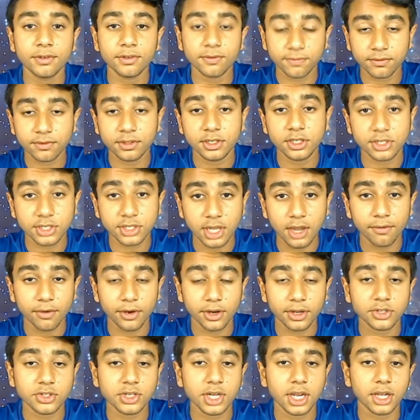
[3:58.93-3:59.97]
discover
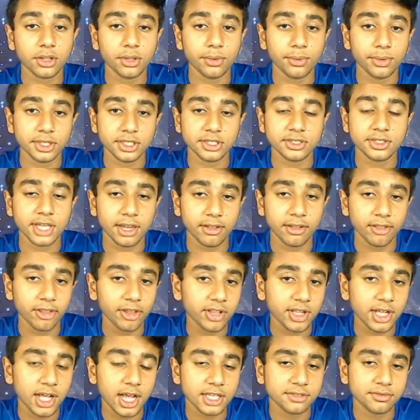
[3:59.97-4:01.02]
exactly what the side length
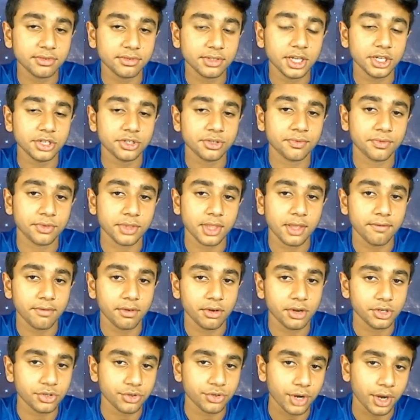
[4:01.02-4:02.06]
classification for that
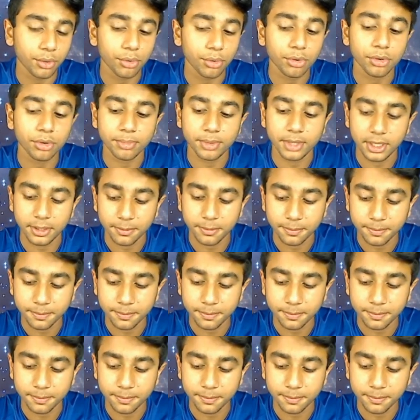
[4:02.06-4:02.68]
very triangle would be.